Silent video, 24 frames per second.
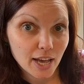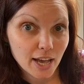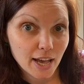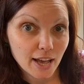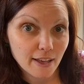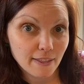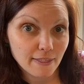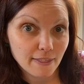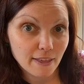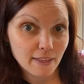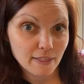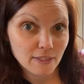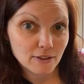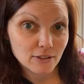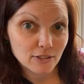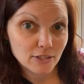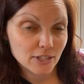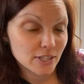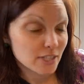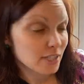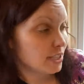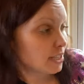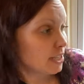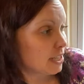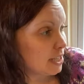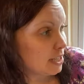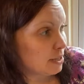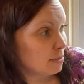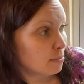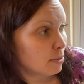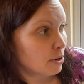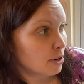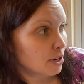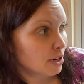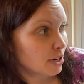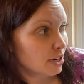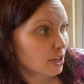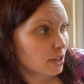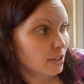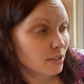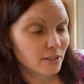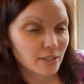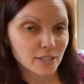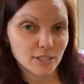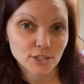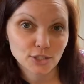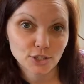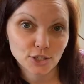And then there's this ebook
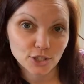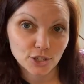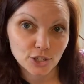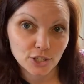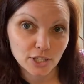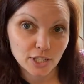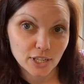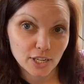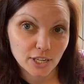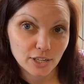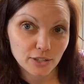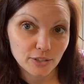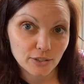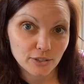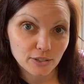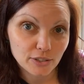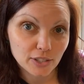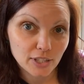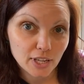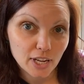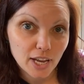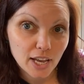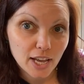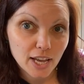that's just titled